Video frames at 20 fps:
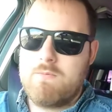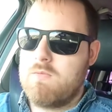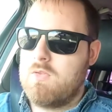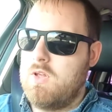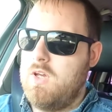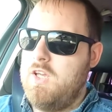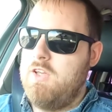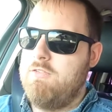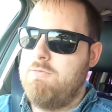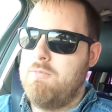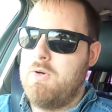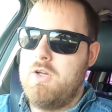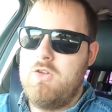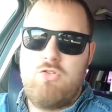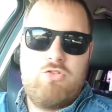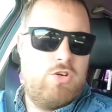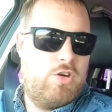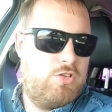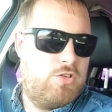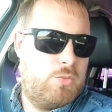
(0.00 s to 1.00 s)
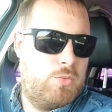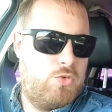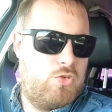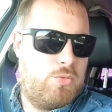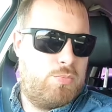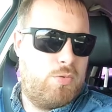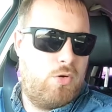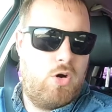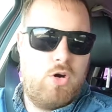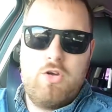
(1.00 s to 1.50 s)
Even my instructor was
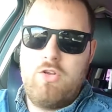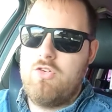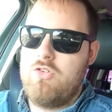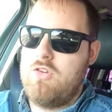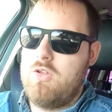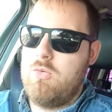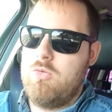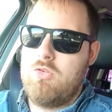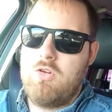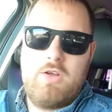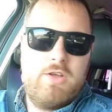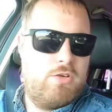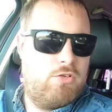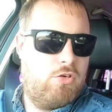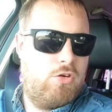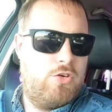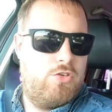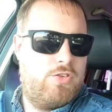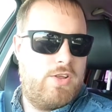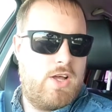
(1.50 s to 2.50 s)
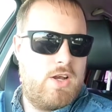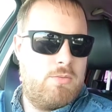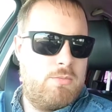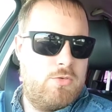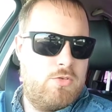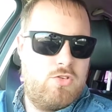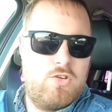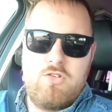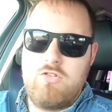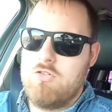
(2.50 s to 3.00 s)
surprised. He was like, "Christ, Adam," he
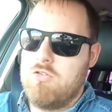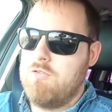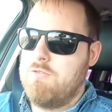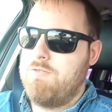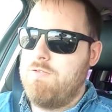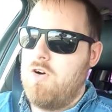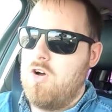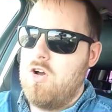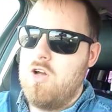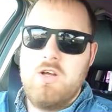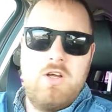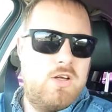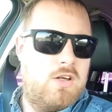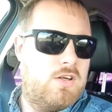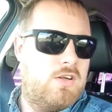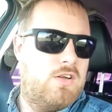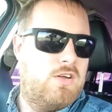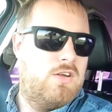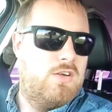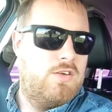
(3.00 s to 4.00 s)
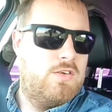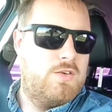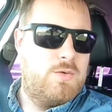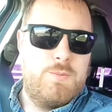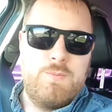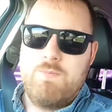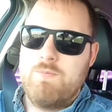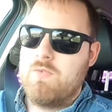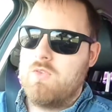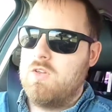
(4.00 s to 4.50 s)
says, "you're on fire."
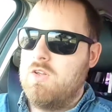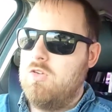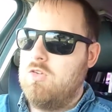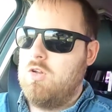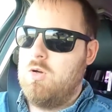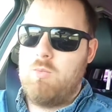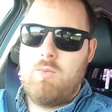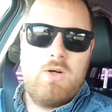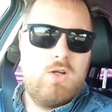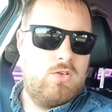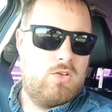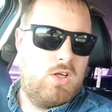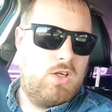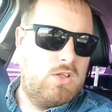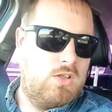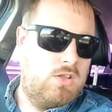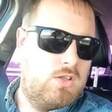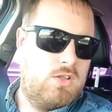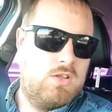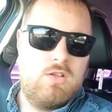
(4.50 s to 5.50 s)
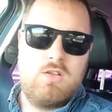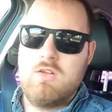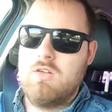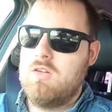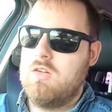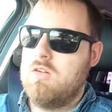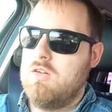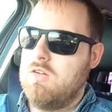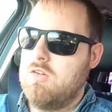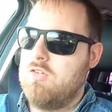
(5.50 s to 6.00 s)
He was like, "Well done."
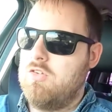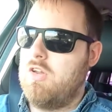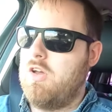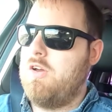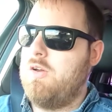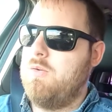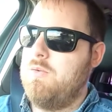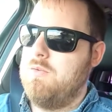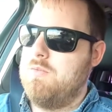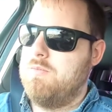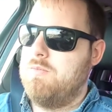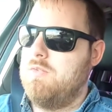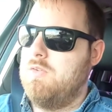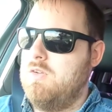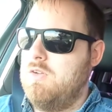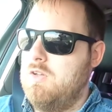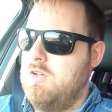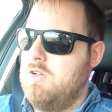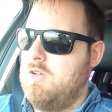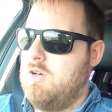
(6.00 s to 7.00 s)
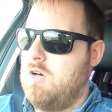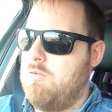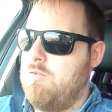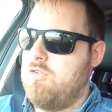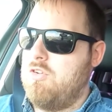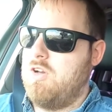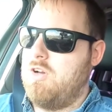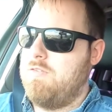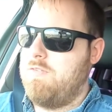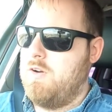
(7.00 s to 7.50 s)
So
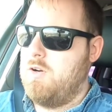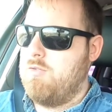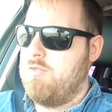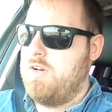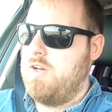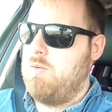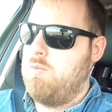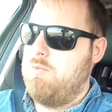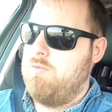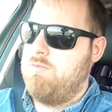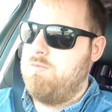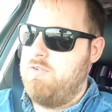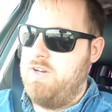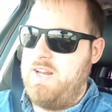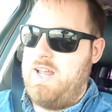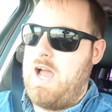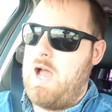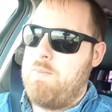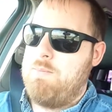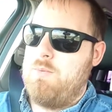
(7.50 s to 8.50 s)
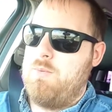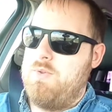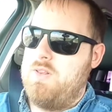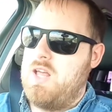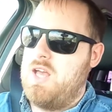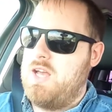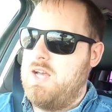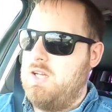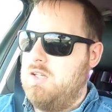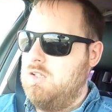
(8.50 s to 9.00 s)
obviously I felt really, really happy with
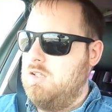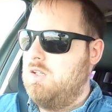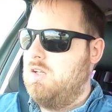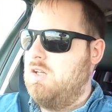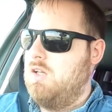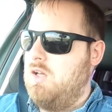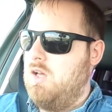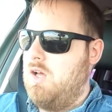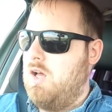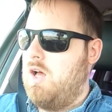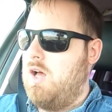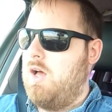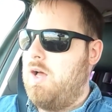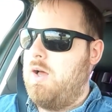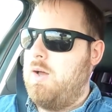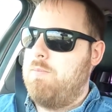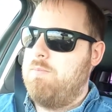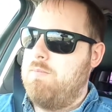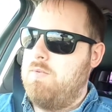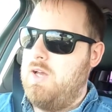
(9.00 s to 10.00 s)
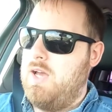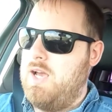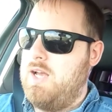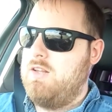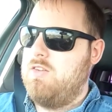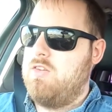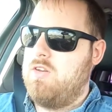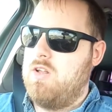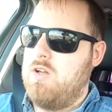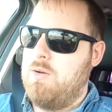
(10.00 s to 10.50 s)
that.
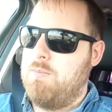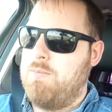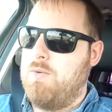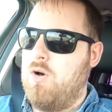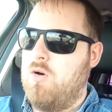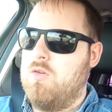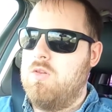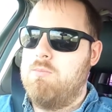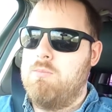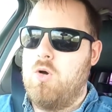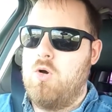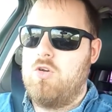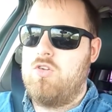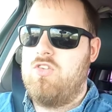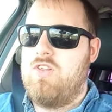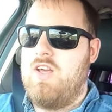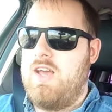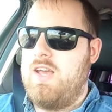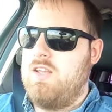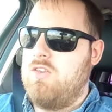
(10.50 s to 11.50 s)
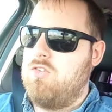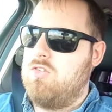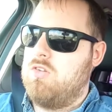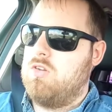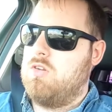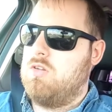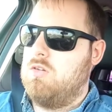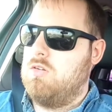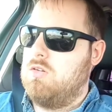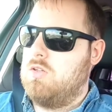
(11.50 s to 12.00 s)
Ended up on the mock test
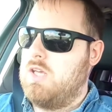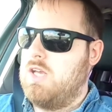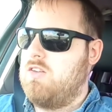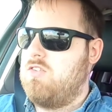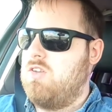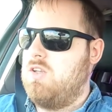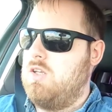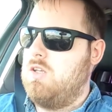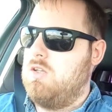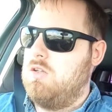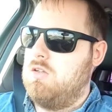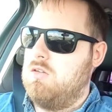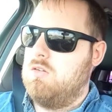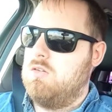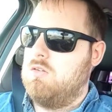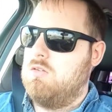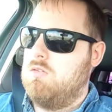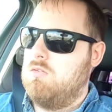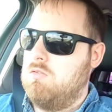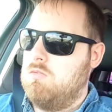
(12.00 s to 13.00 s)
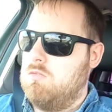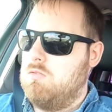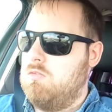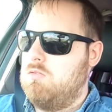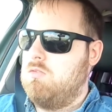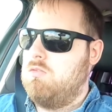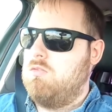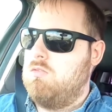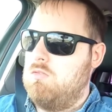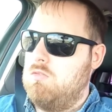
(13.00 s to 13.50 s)
getting
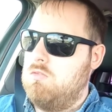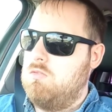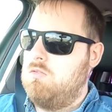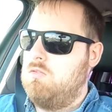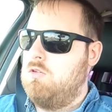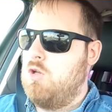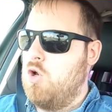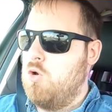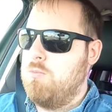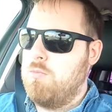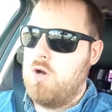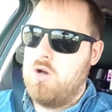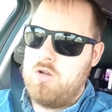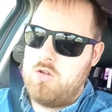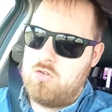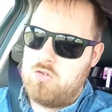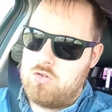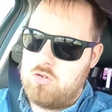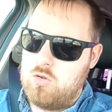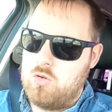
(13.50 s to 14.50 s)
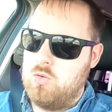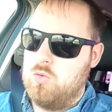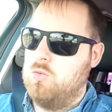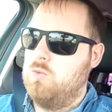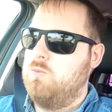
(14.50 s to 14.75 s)
no minors at all.